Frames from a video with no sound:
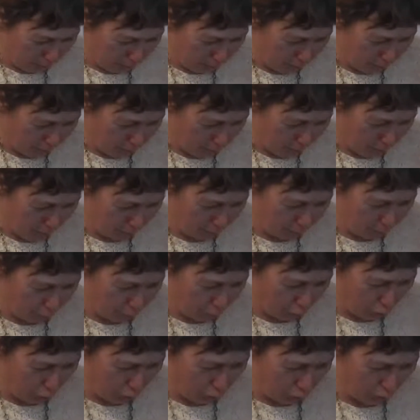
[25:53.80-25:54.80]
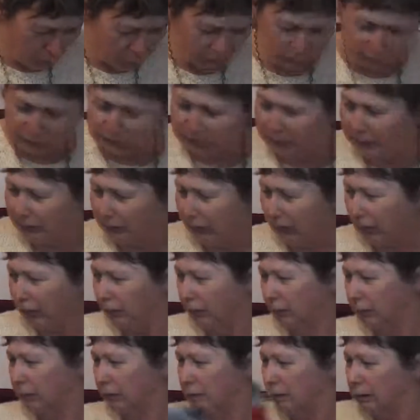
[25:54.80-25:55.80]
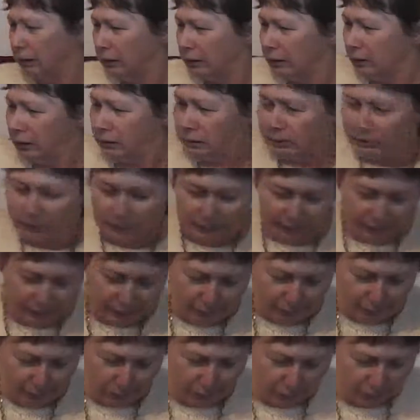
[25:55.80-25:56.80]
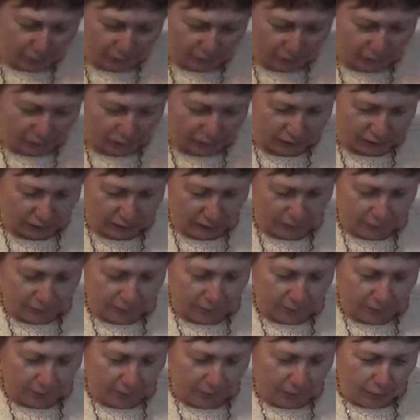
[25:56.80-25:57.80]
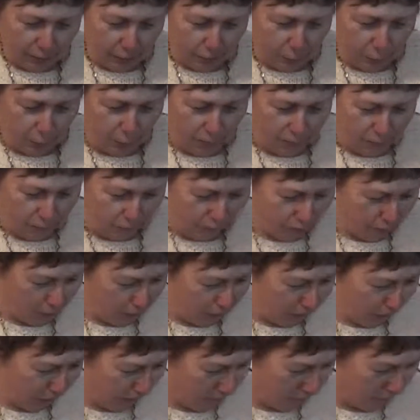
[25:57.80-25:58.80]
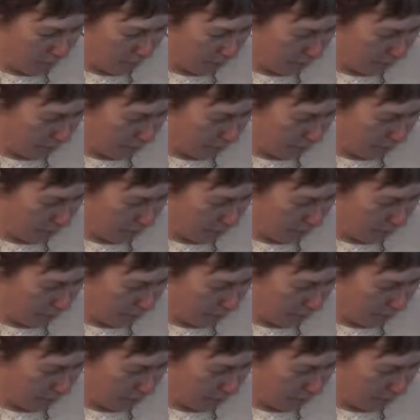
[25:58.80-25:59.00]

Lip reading: 5410. So let's have a look at this. We're on, got